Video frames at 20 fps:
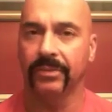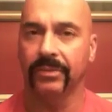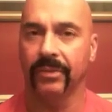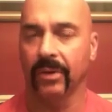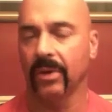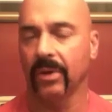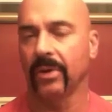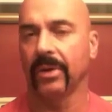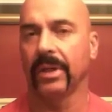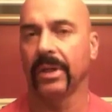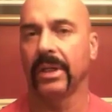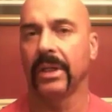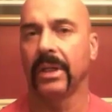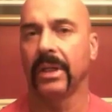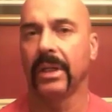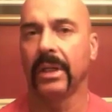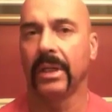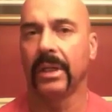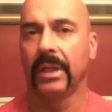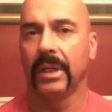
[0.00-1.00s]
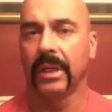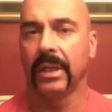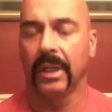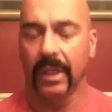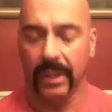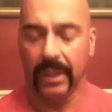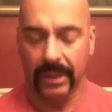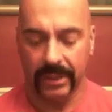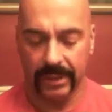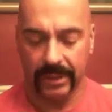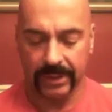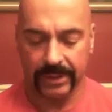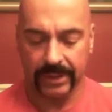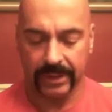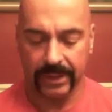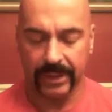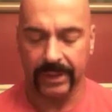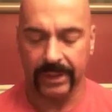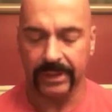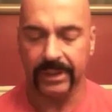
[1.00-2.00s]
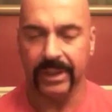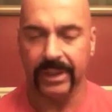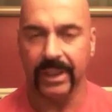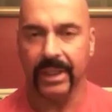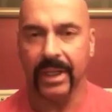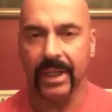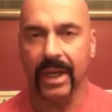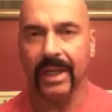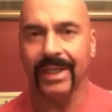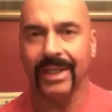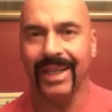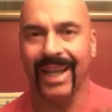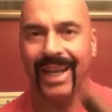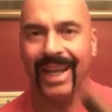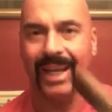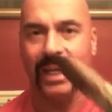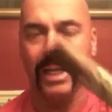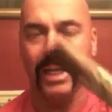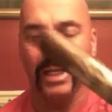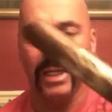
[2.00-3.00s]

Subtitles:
Florida. This is the Conde,